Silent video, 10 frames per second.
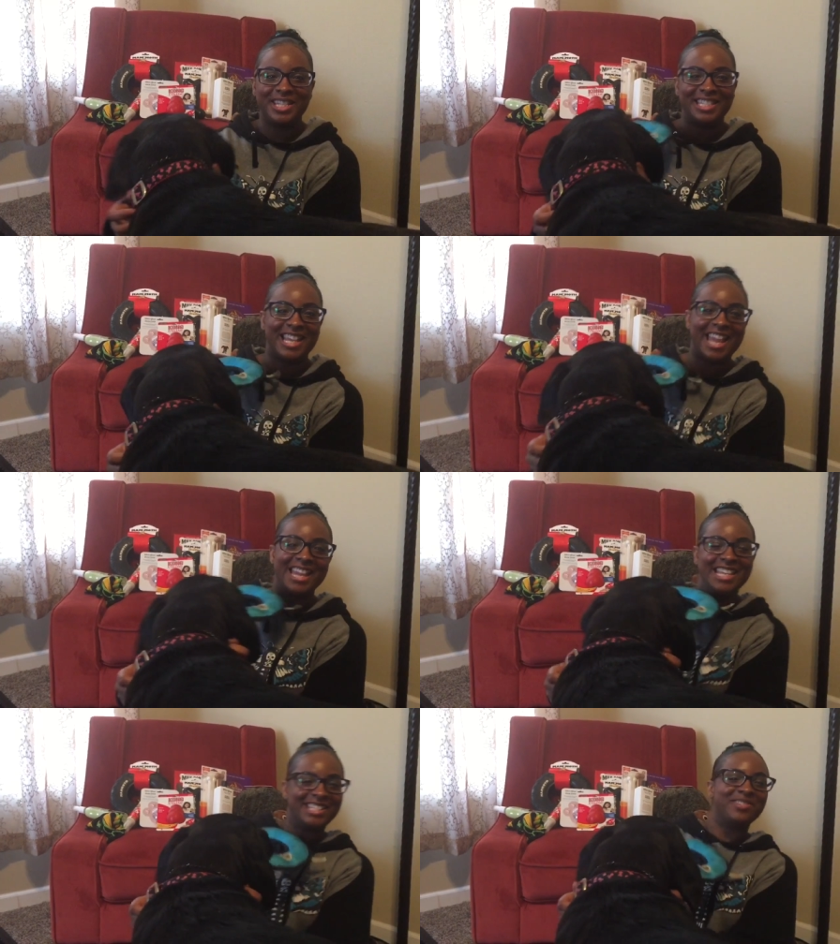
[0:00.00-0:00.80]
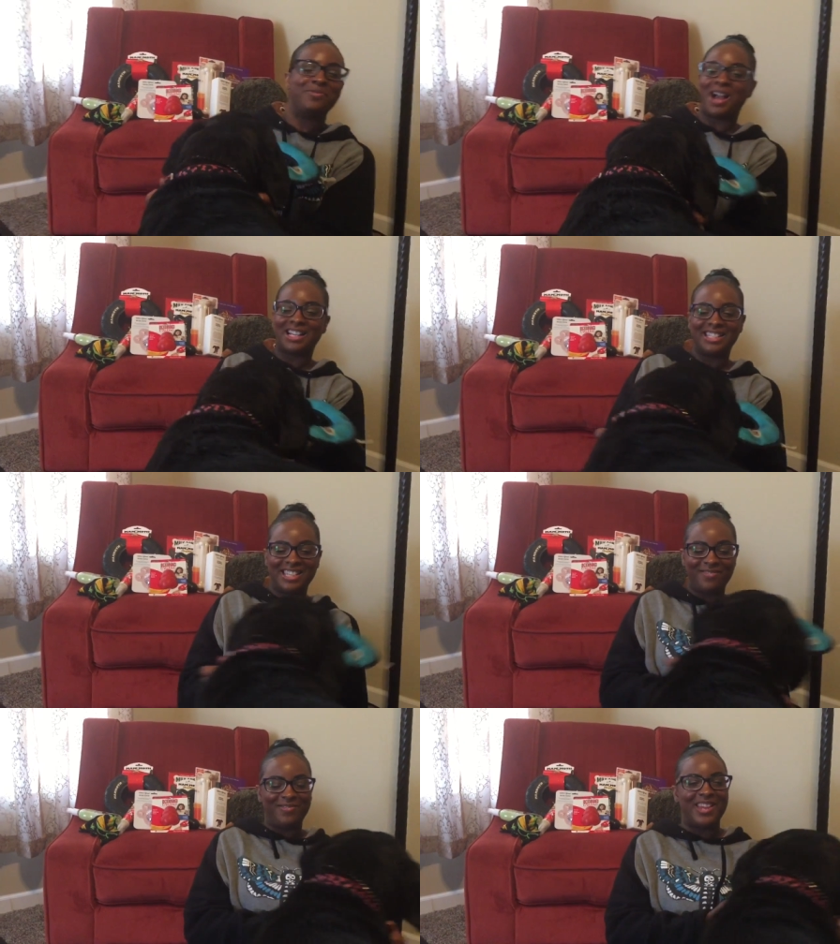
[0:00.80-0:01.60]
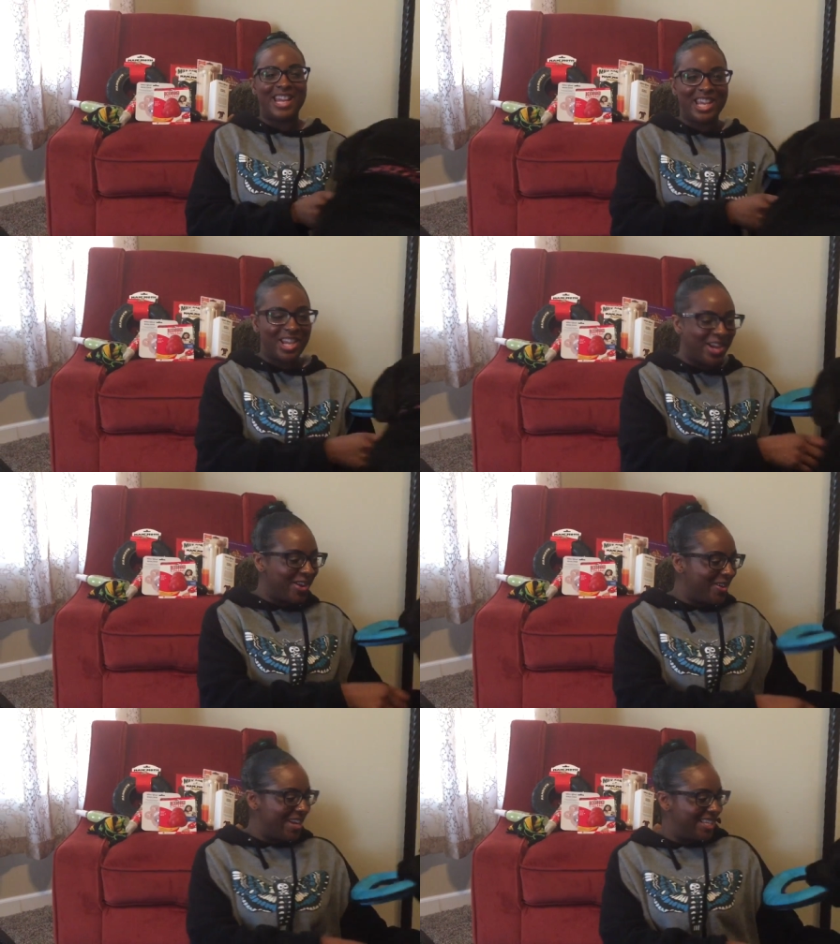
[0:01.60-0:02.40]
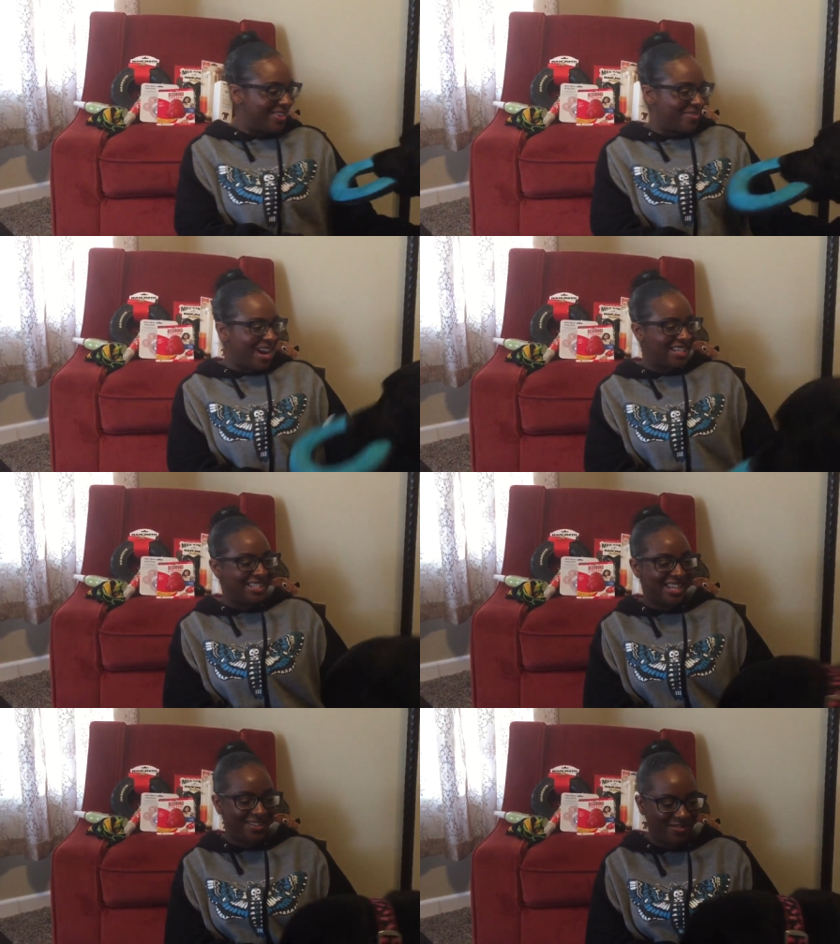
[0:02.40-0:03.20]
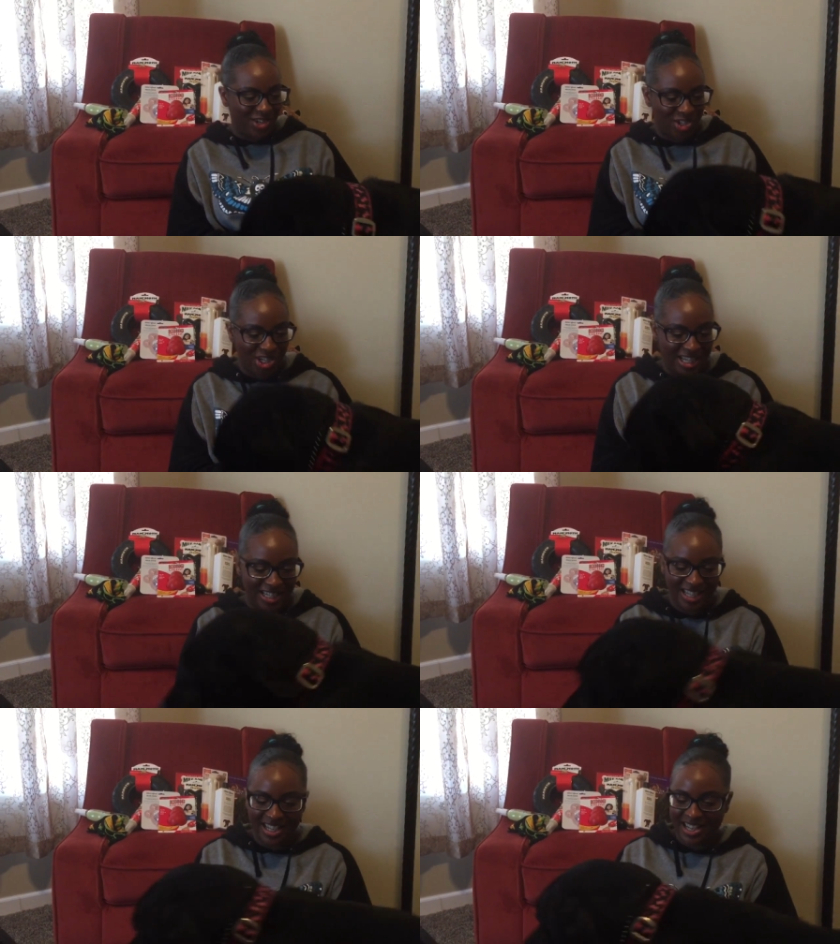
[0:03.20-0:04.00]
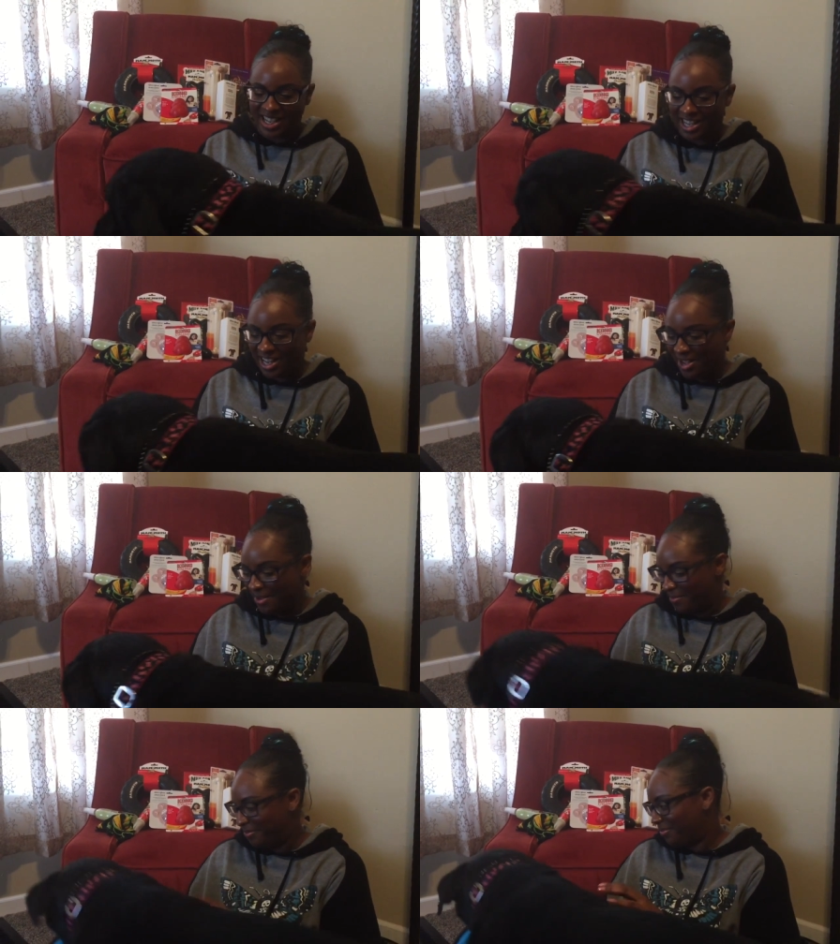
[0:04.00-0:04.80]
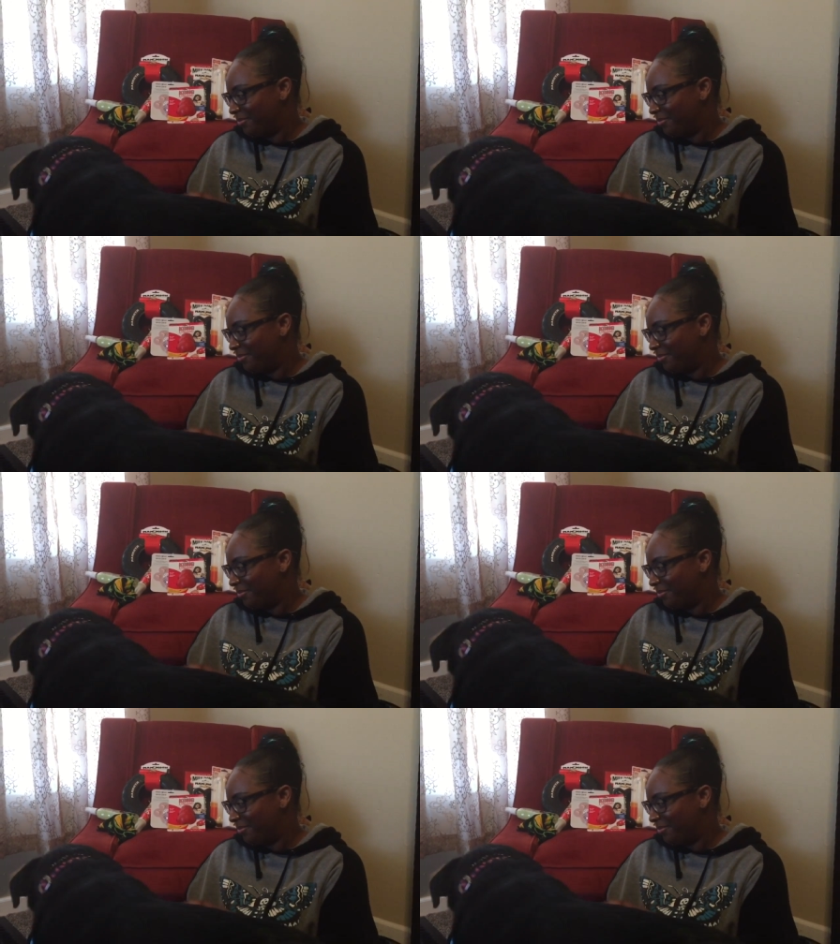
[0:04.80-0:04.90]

today is a Roxy video, It's a Roxy Vision um,